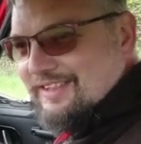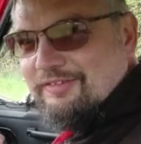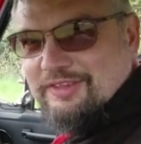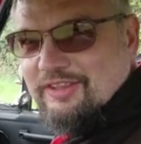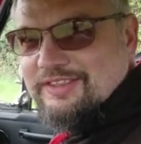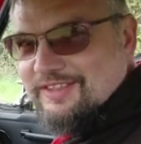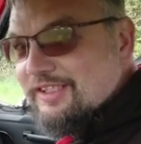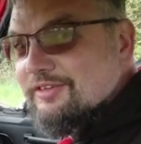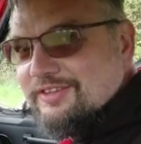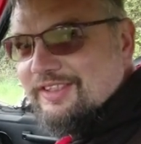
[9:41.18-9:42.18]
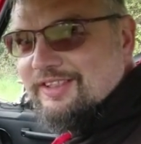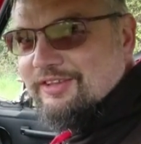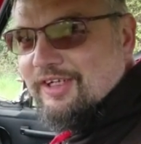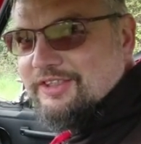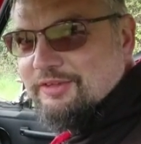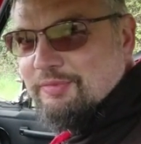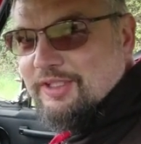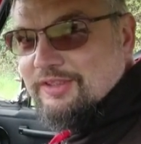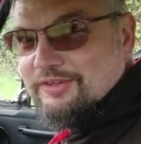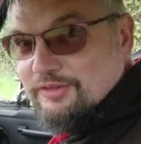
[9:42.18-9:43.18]
it sounds like a single cylinder engine
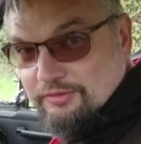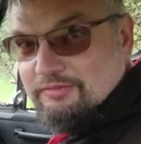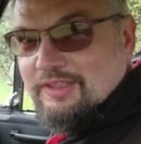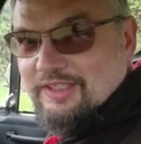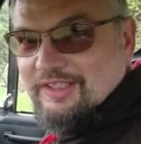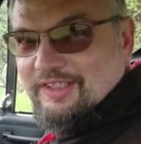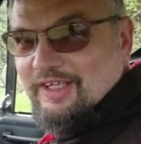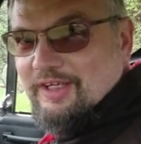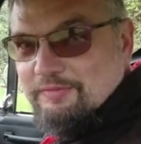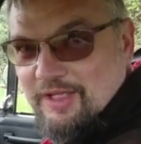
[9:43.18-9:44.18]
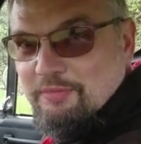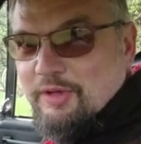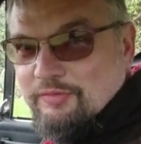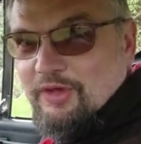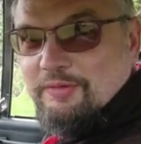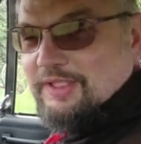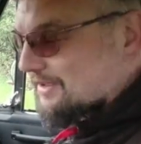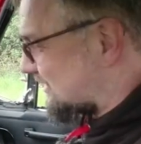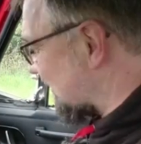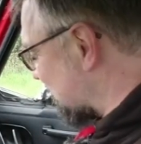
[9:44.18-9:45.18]
because uh, they're both going
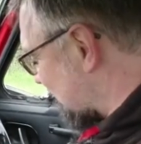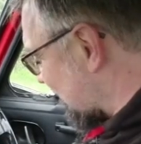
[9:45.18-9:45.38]
at the same